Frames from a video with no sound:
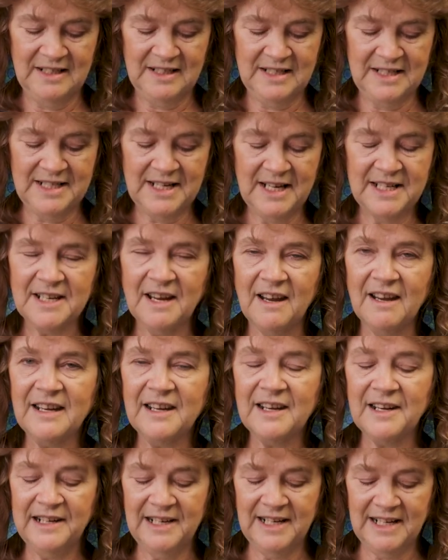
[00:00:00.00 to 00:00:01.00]
It says, I
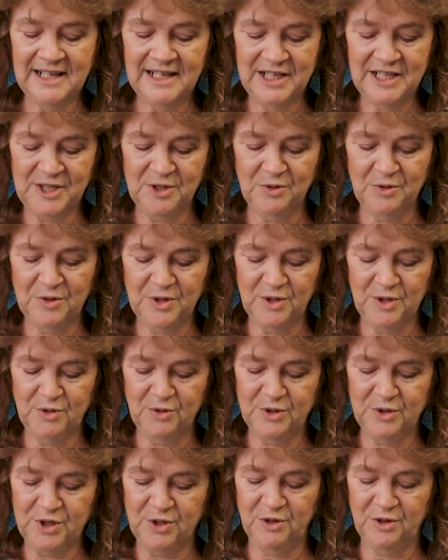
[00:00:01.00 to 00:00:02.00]
clearly saw the
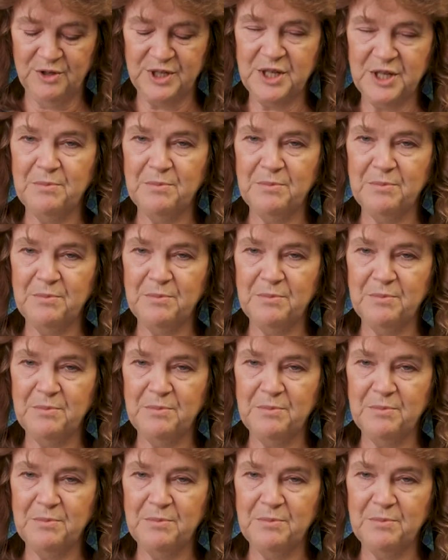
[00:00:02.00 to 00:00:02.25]
Lord God,